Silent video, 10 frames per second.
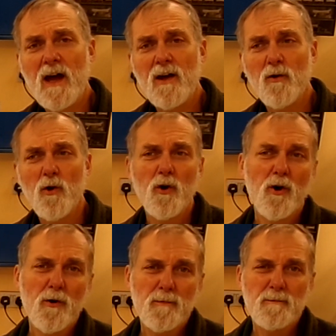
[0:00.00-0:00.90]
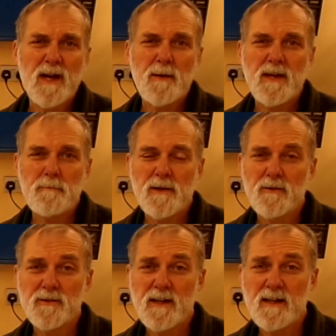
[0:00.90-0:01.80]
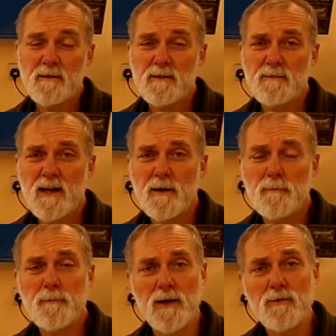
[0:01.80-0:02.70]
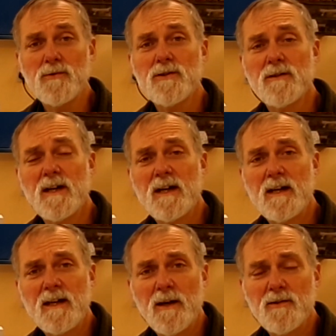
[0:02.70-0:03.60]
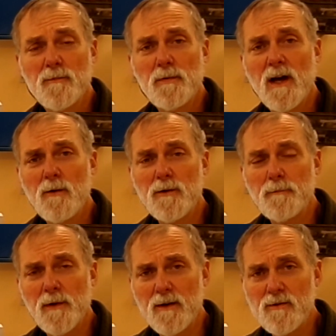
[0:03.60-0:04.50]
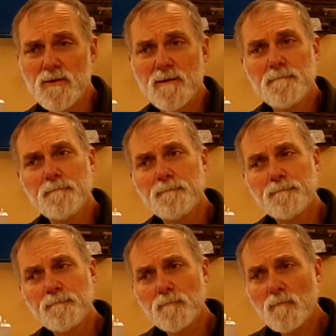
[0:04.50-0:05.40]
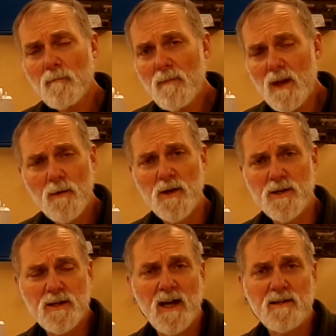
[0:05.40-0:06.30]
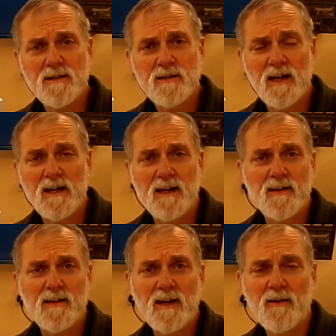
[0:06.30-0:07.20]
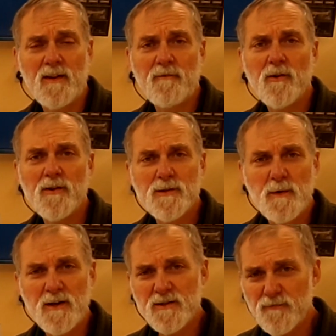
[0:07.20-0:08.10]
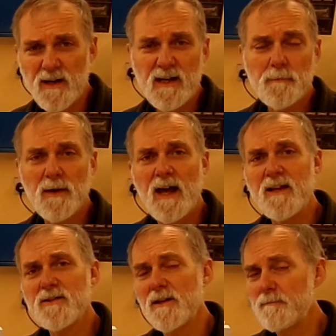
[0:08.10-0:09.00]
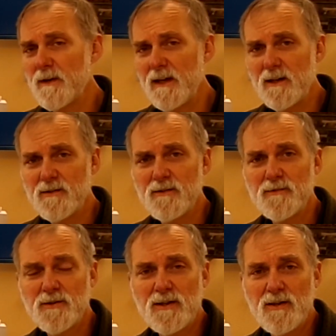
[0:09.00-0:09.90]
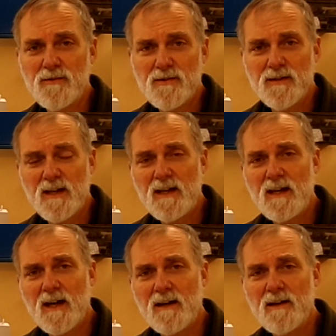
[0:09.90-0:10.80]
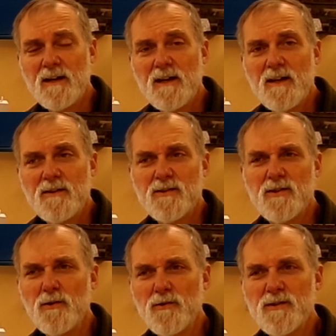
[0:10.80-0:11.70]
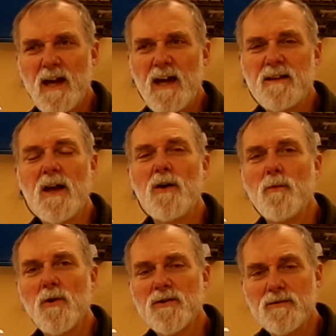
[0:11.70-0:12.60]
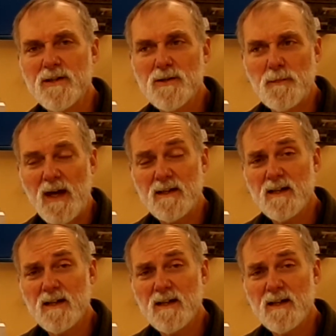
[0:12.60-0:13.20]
or maybe building boats, sort of plywood boats. In which case, they've got experience of reading plans and being able to use the tools and know what to expect.